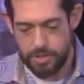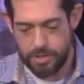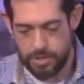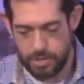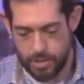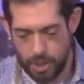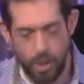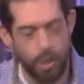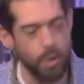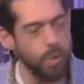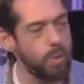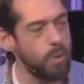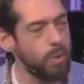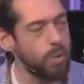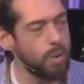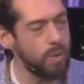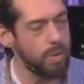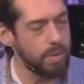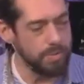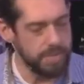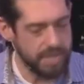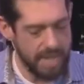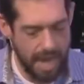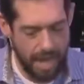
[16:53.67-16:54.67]
two
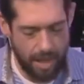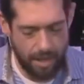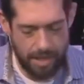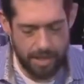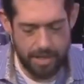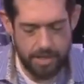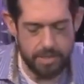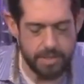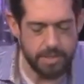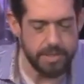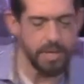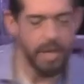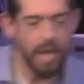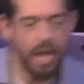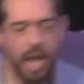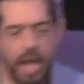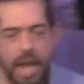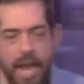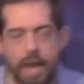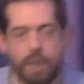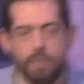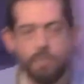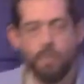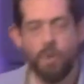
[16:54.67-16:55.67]
talents,
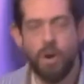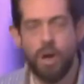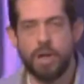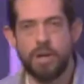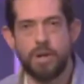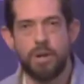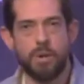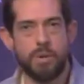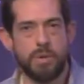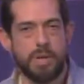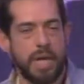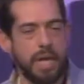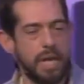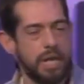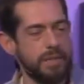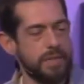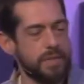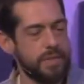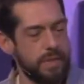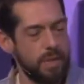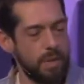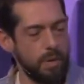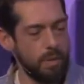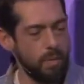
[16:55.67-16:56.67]
and one who
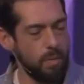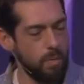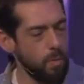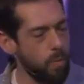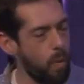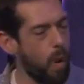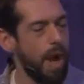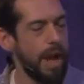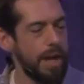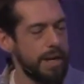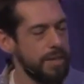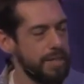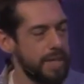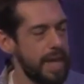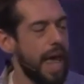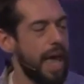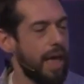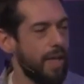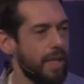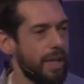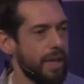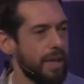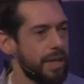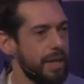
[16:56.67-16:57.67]
gets one
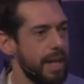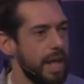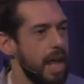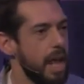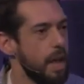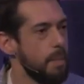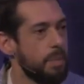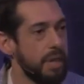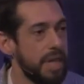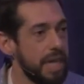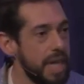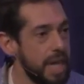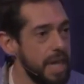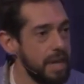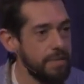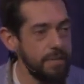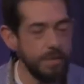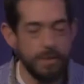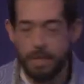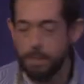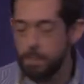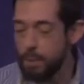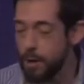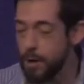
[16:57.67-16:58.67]
talent. But
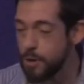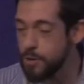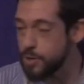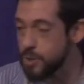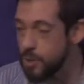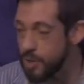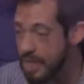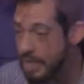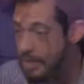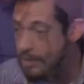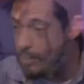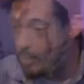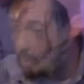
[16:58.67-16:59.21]
even the person who gets